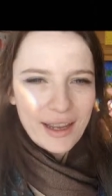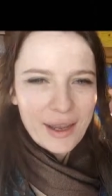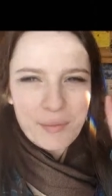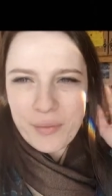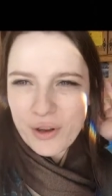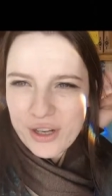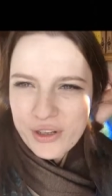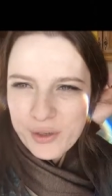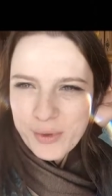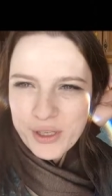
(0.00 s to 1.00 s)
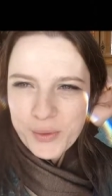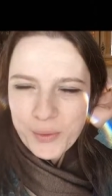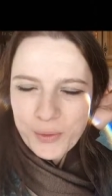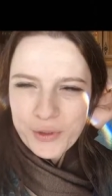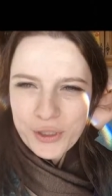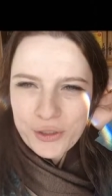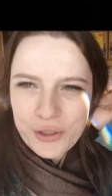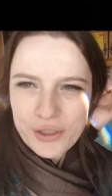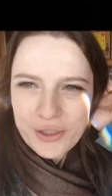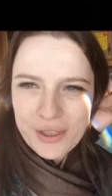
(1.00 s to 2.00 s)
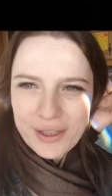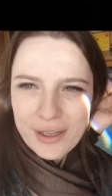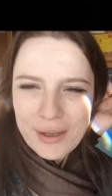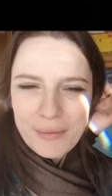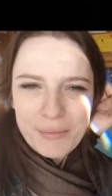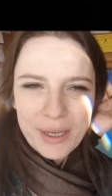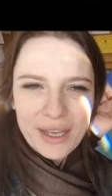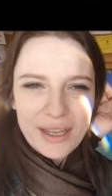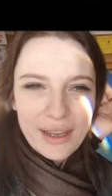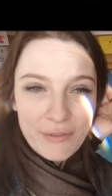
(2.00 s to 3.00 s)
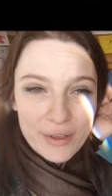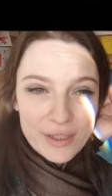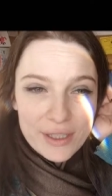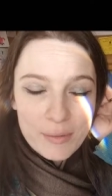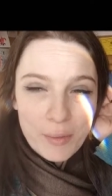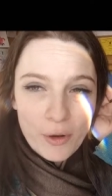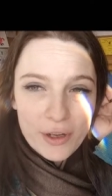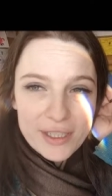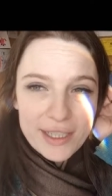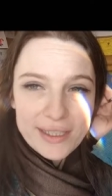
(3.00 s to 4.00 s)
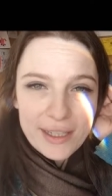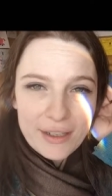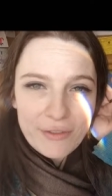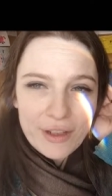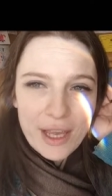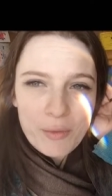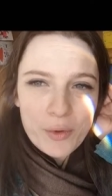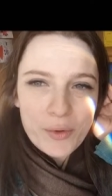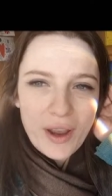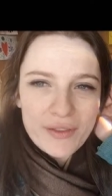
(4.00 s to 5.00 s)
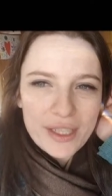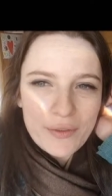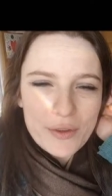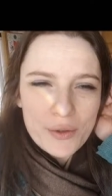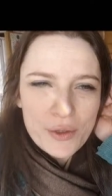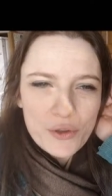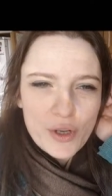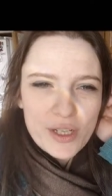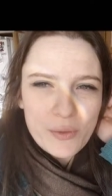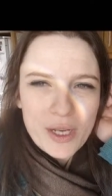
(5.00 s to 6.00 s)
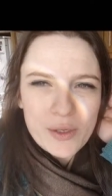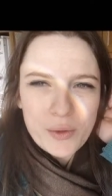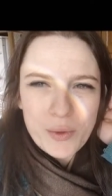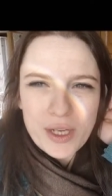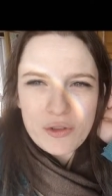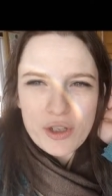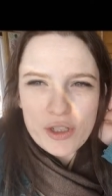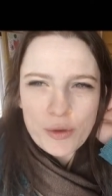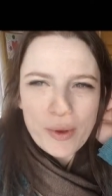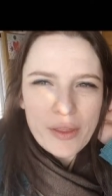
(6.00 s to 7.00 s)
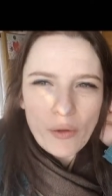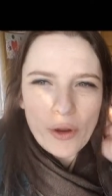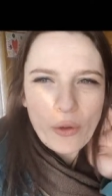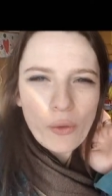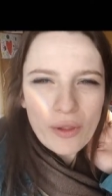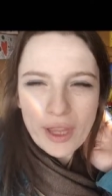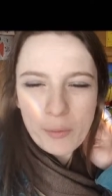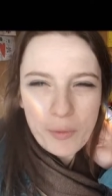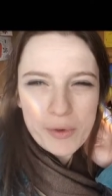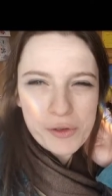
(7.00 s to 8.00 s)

um, her ears a bit swollen. So she's been given some amoxicillin for that, but we don't have to give it to her straight away. So we can treat her with oil, like we've